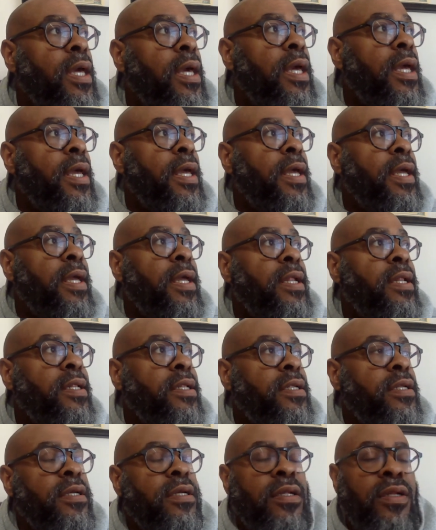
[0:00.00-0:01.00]

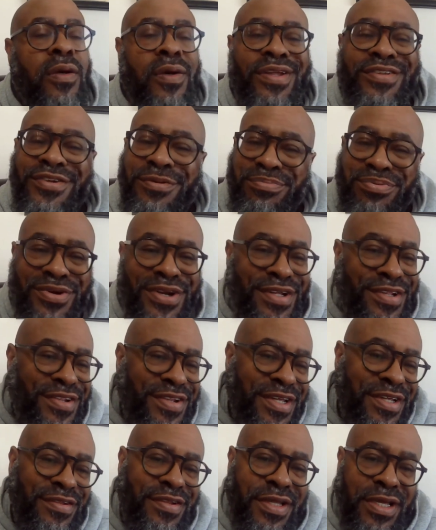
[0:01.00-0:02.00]
And, you know, it's a
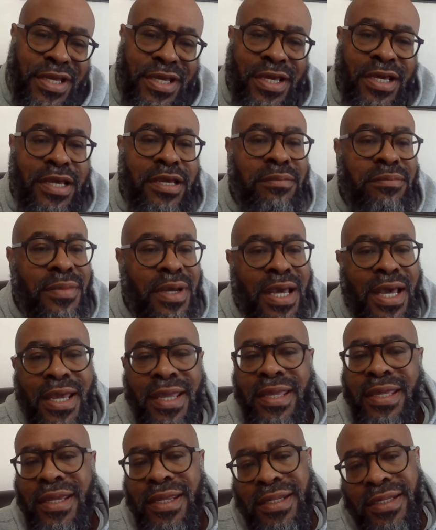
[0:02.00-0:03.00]
preseason game. I
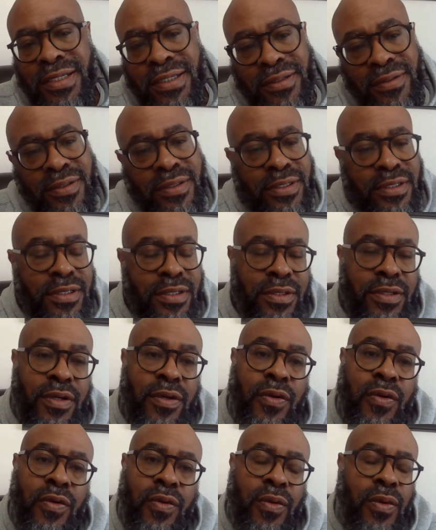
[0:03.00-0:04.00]
get it. You
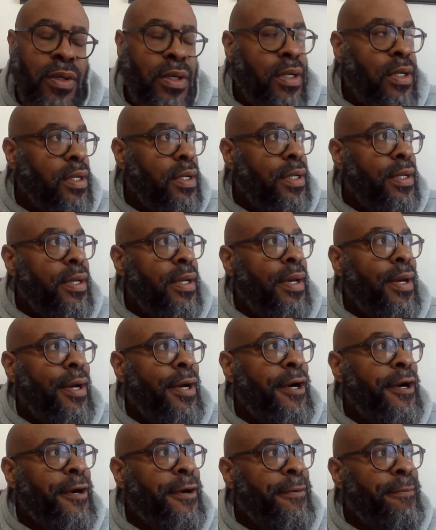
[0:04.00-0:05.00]
know,
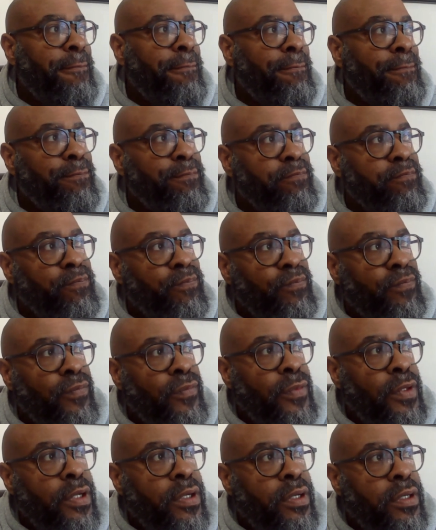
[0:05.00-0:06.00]
um,
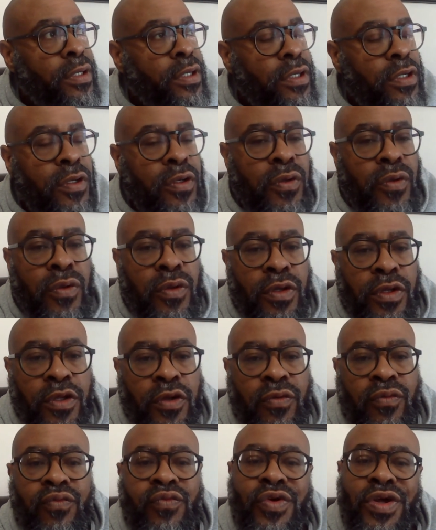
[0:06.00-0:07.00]

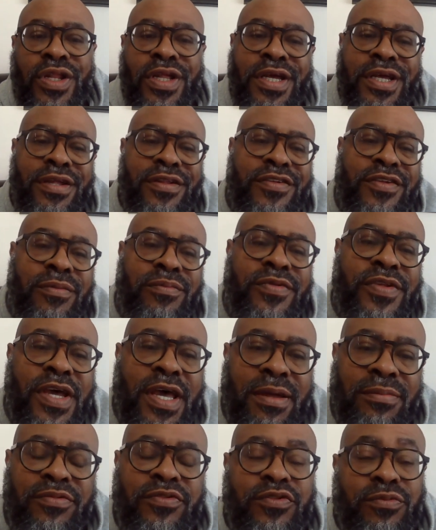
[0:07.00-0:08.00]
you really
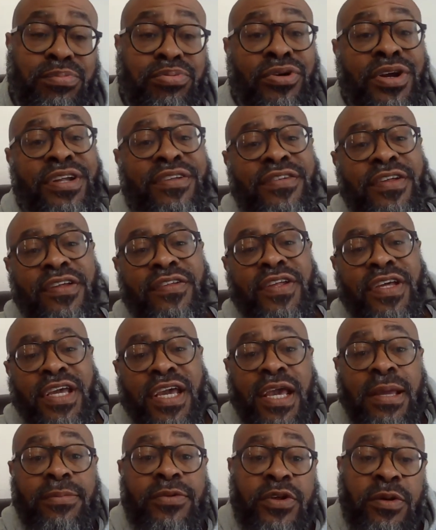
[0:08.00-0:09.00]
sometimes preseason
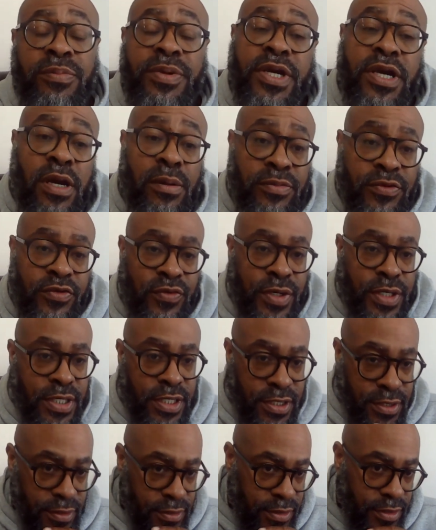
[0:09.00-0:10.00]
games can become
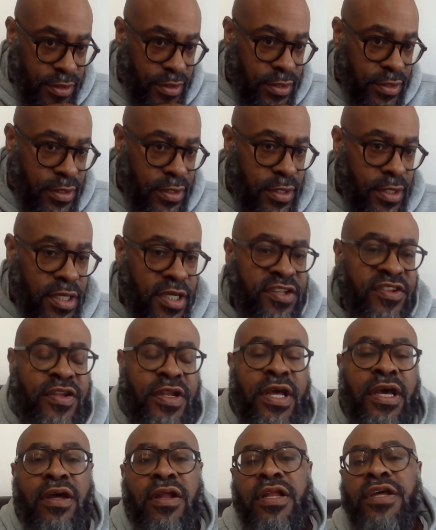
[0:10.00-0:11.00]
tricky. It's
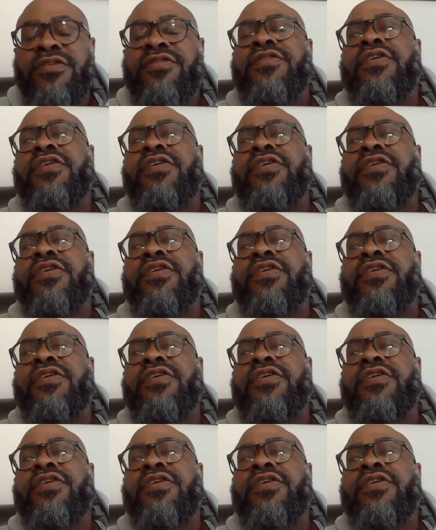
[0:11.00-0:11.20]
now let's